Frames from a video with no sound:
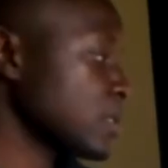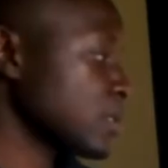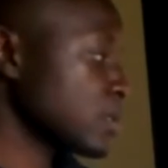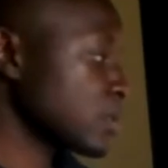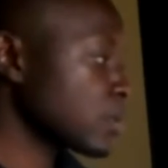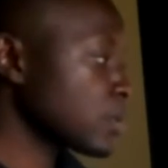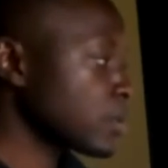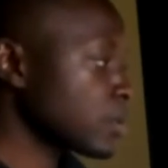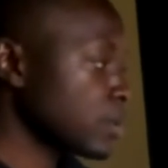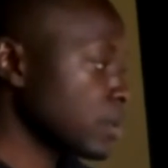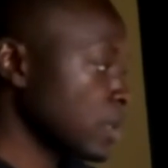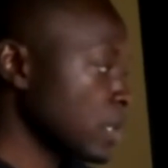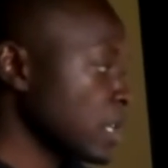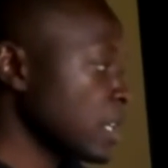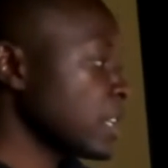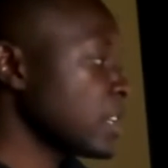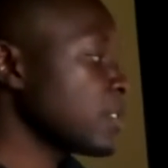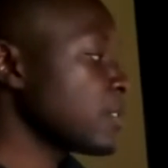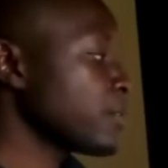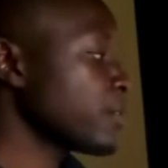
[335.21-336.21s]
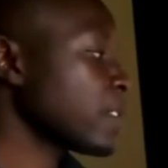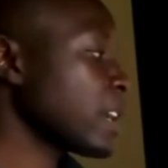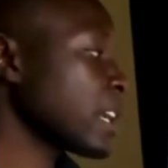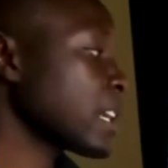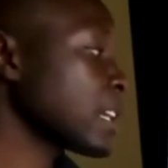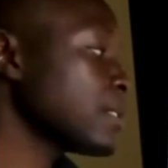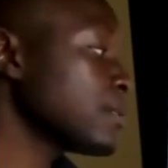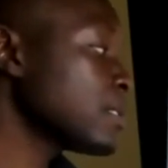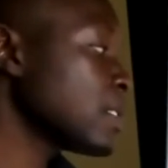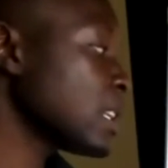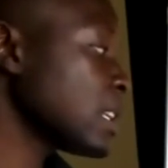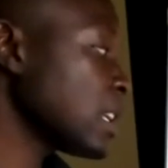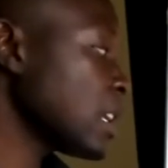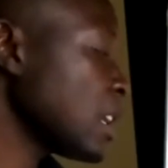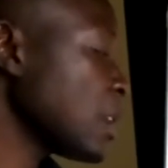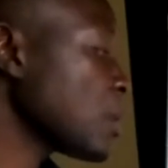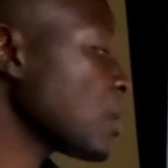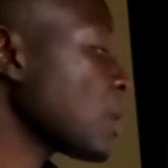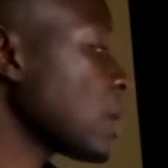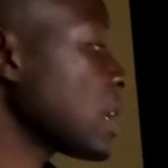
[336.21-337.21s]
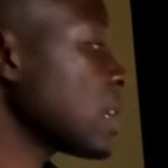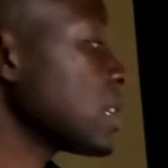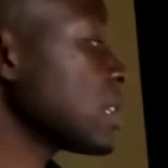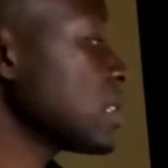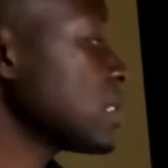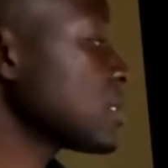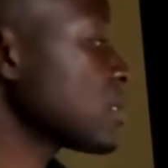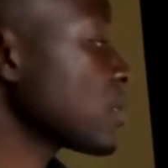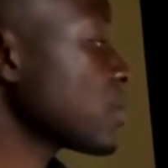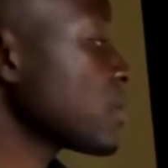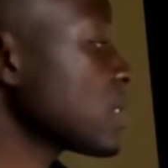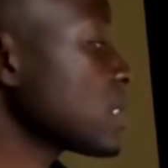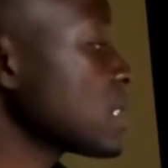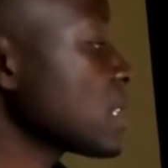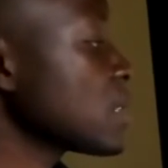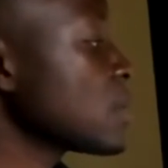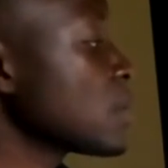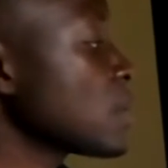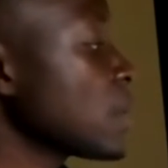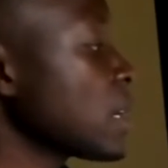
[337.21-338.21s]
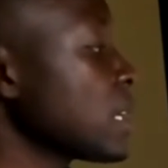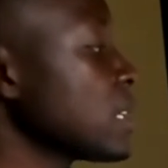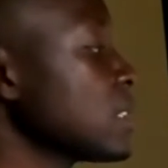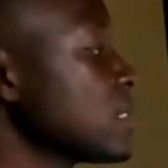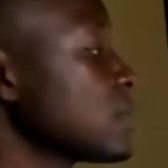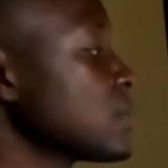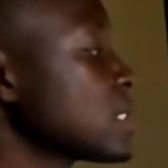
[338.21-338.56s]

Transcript: So if we are given z1,